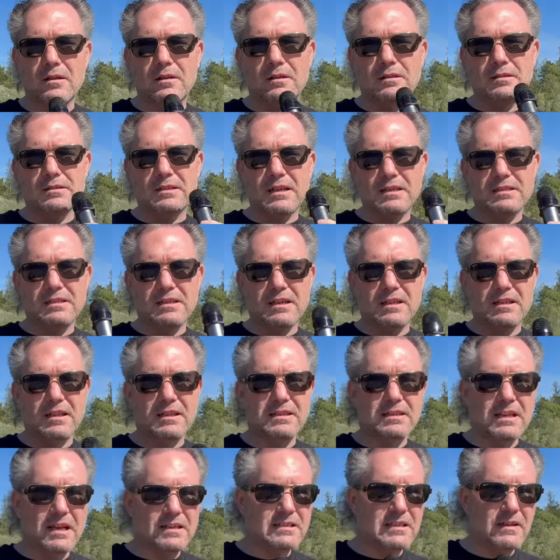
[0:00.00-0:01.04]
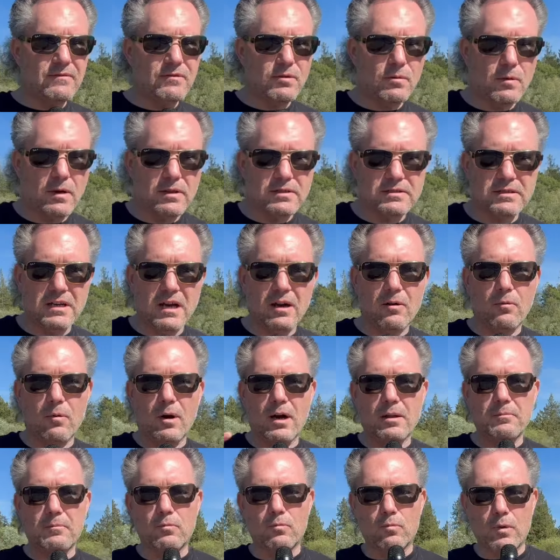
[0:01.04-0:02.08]
It says in Ecclesiastes 7.20, there's not
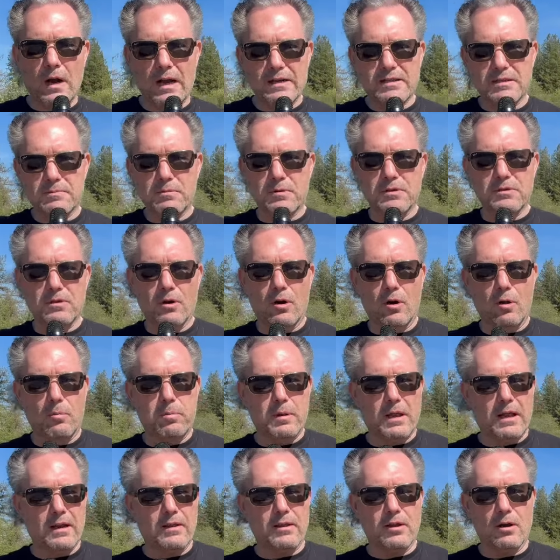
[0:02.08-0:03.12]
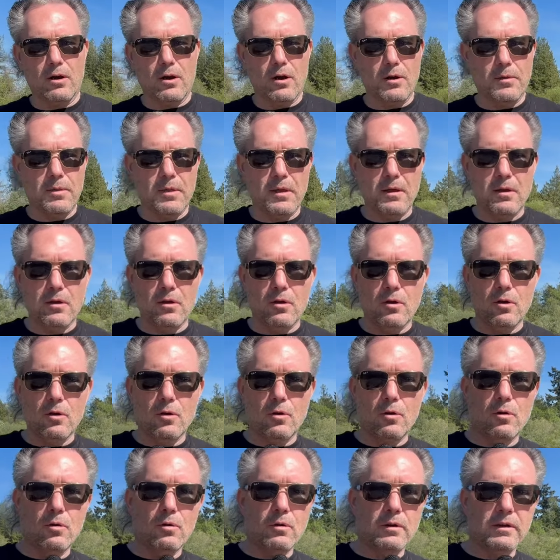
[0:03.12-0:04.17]
one righteous person in the whole planet of the earth
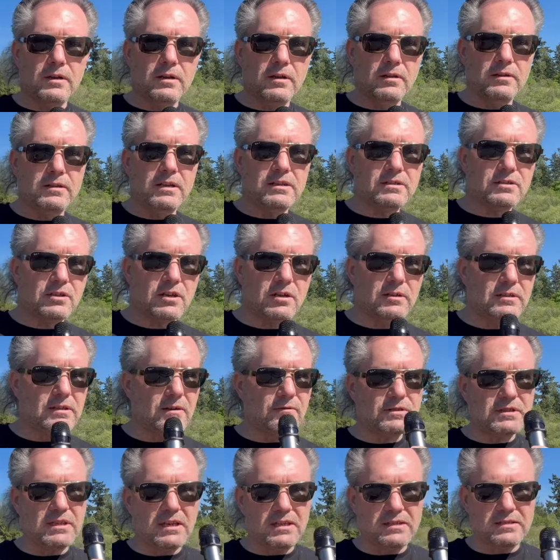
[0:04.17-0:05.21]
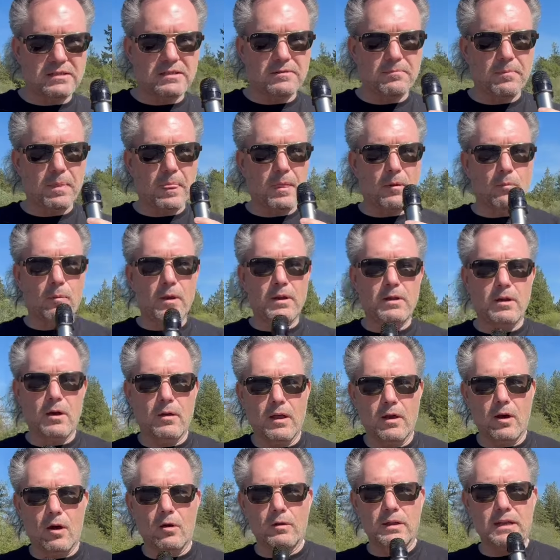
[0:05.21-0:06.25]
who continually does good and never sins. We know
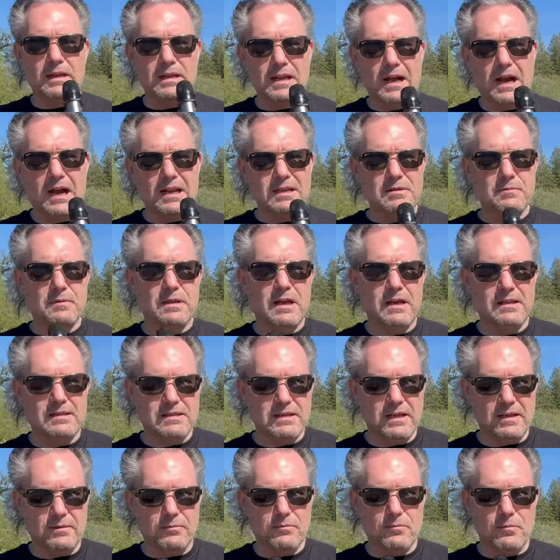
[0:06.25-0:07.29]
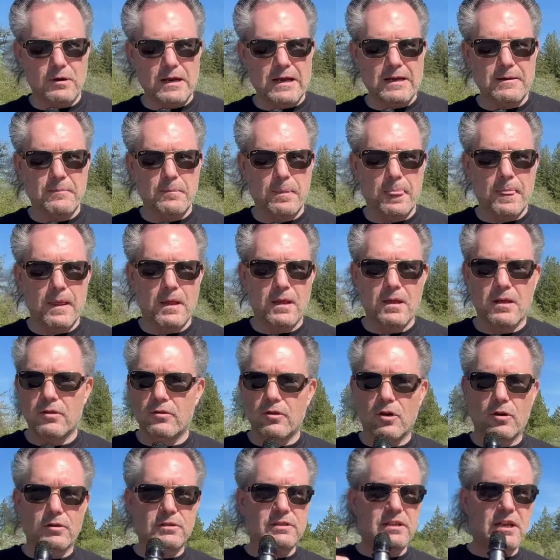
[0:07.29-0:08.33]
that only God is without sin, right?
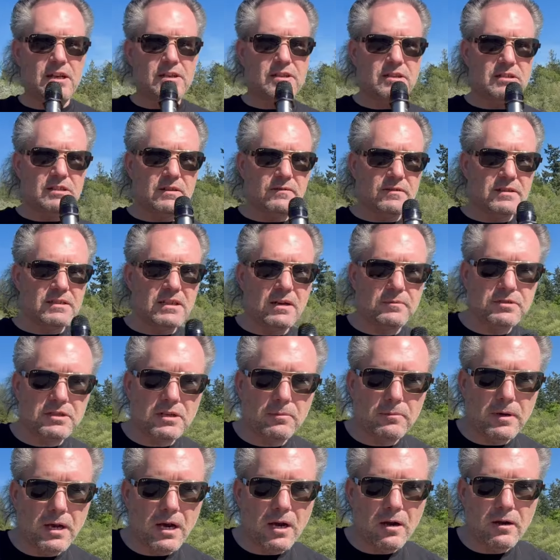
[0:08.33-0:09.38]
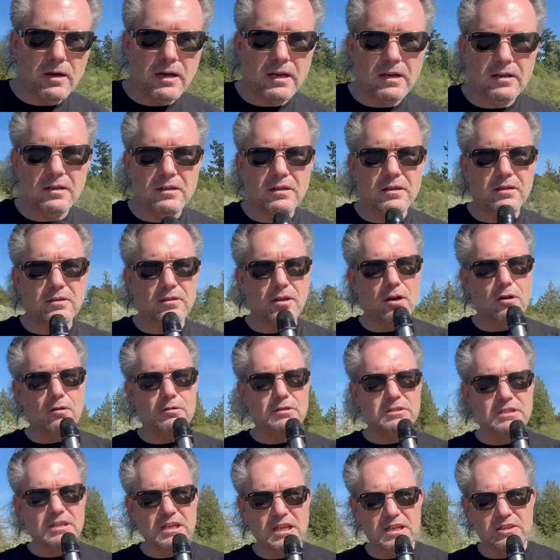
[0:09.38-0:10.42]
No teachings of Assumption of Mary, no
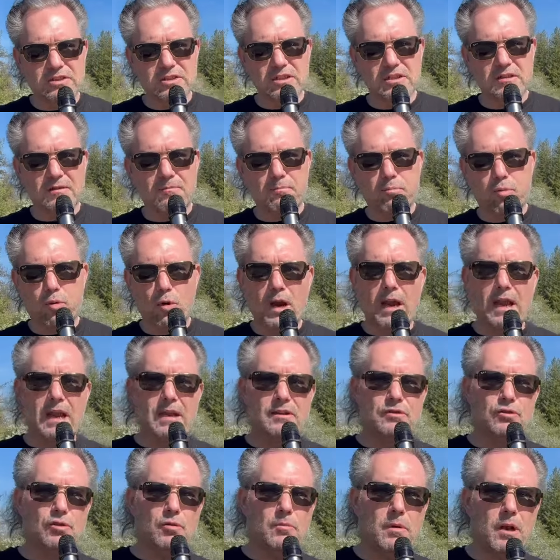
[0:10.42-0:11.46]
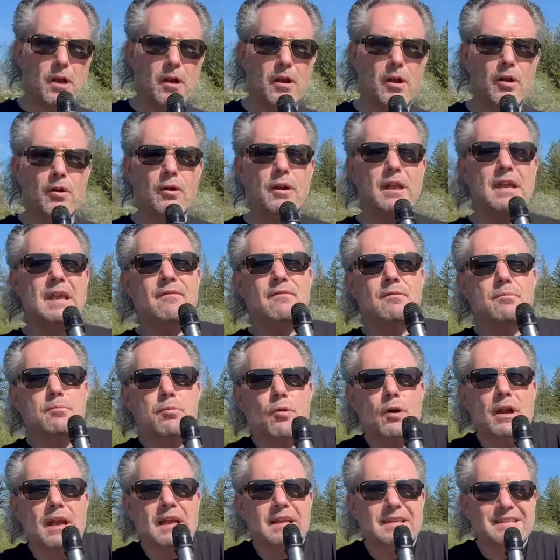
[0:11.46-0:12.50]
teaching of praying to Mary, or even
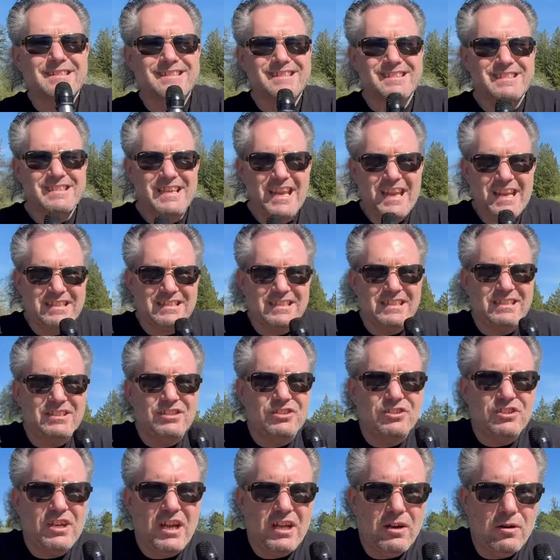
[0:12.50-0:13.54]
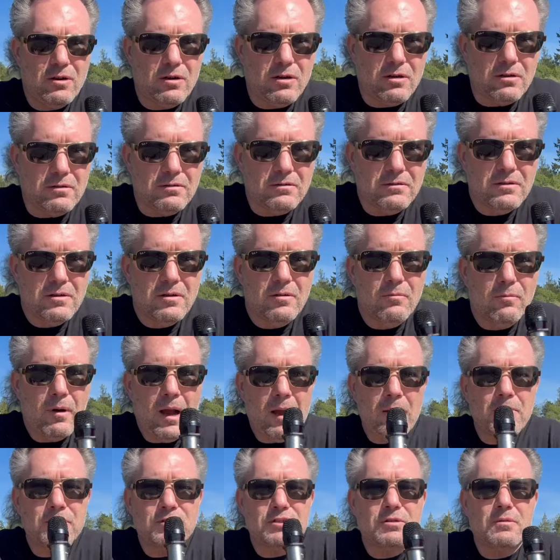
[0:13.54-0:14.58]
praying to saints in general.
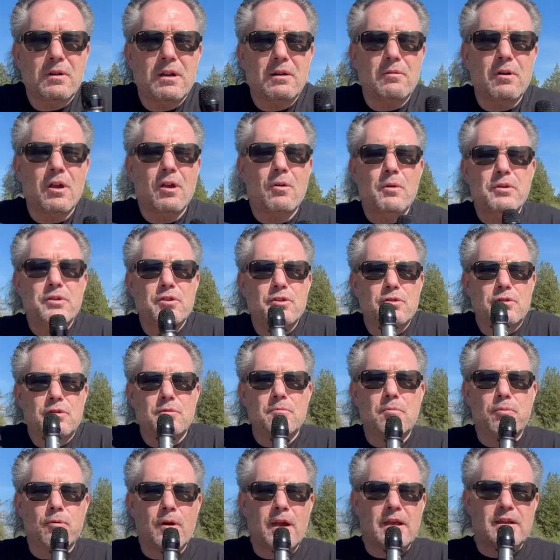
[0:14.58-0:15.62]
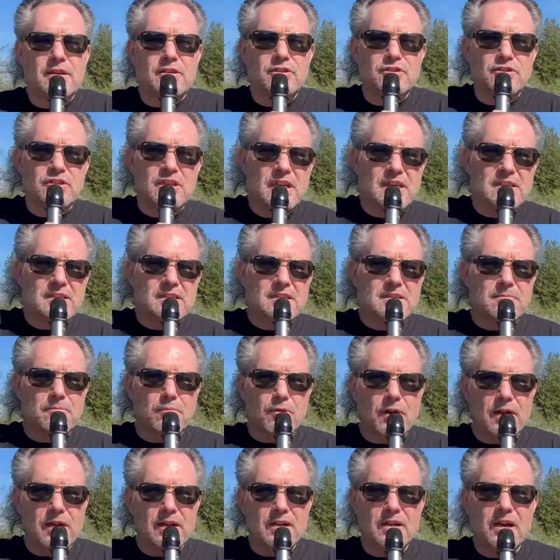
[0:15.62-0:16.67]
Why would you want to, when you can pray to Jesus and
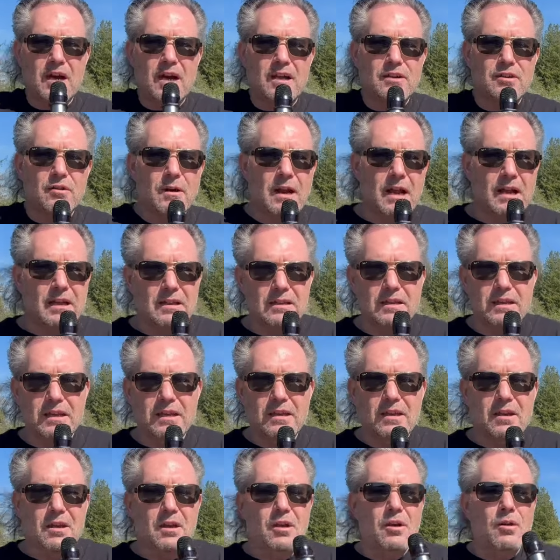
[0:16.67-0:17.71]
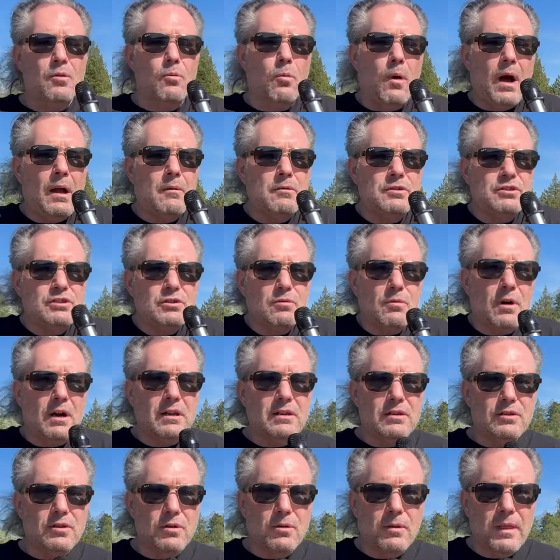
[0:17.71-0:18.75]
pray to God directly, why would you want
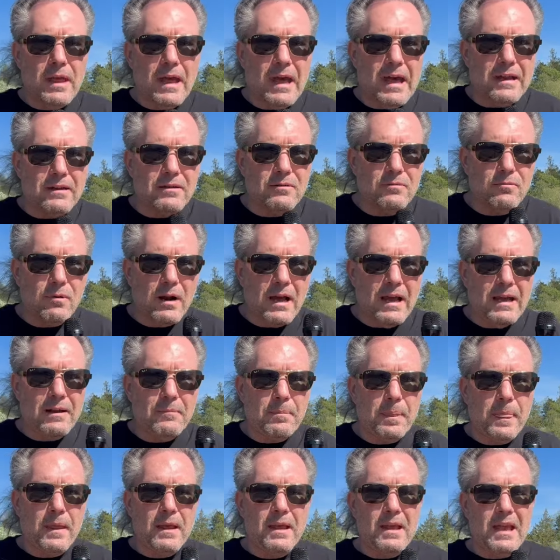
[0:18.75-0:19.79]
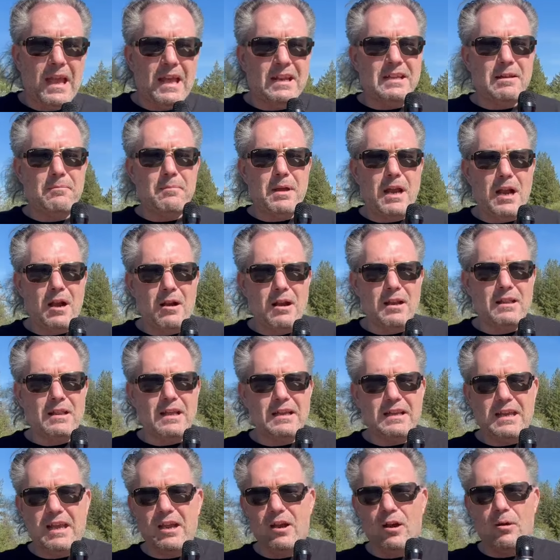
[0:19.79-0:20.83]
to do that, right? And can Mary
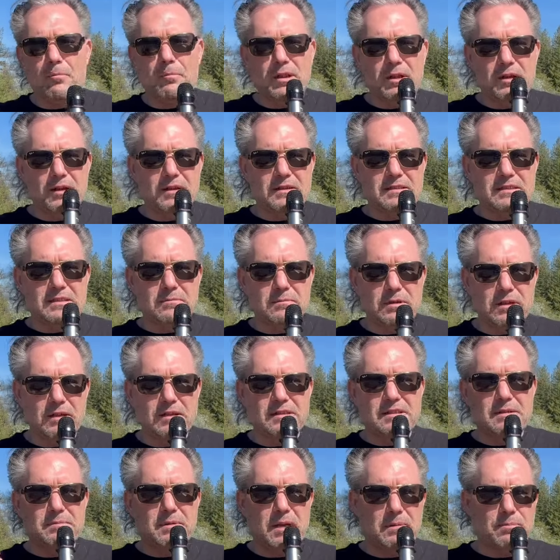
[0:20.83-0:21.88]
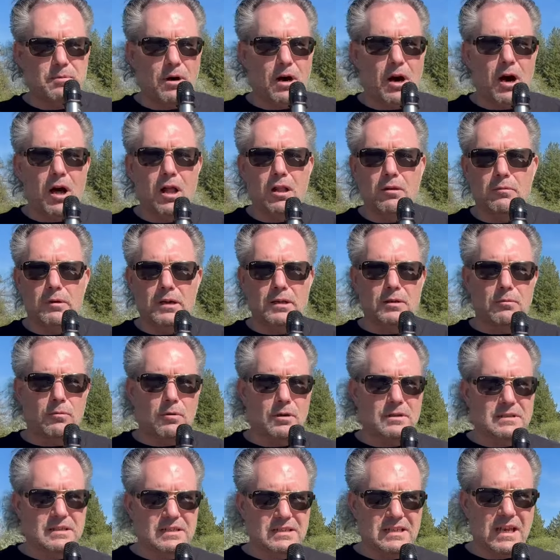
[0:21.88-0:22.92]
like hear millions and millions of people all around the
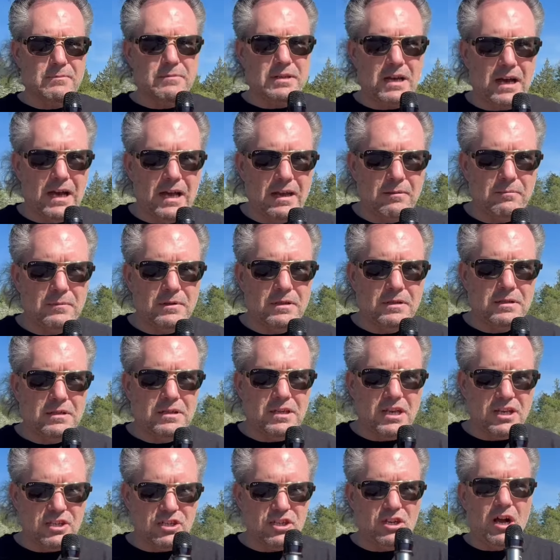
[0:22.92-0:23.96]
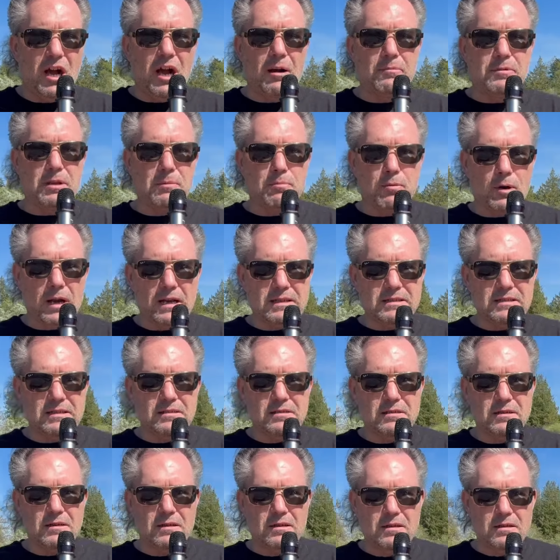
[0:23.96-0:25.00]
world at the same time? Is she
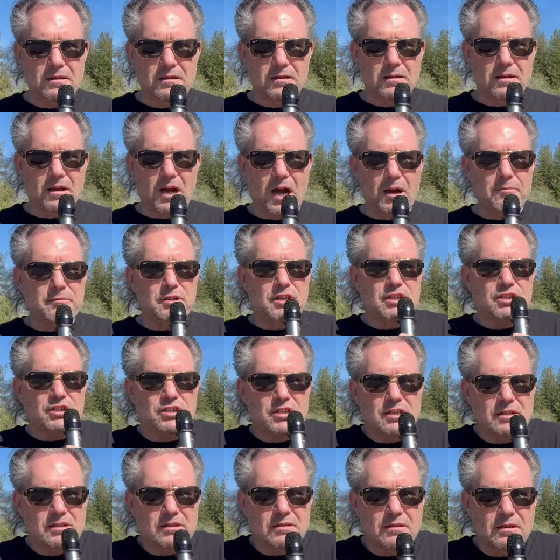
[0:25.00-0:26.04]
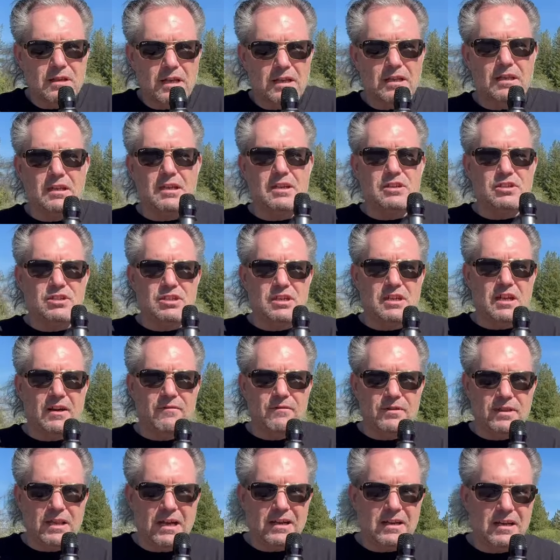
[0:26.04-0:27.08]
omnipresent? Omniscient? Like is she
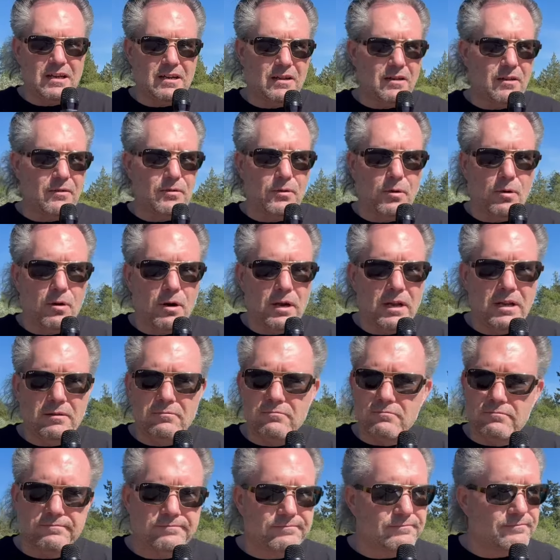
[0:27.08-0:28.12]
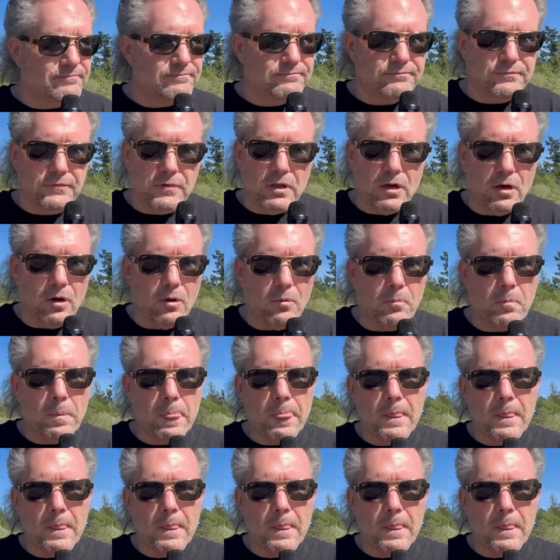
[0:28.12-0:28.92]
given that kind of authority? No.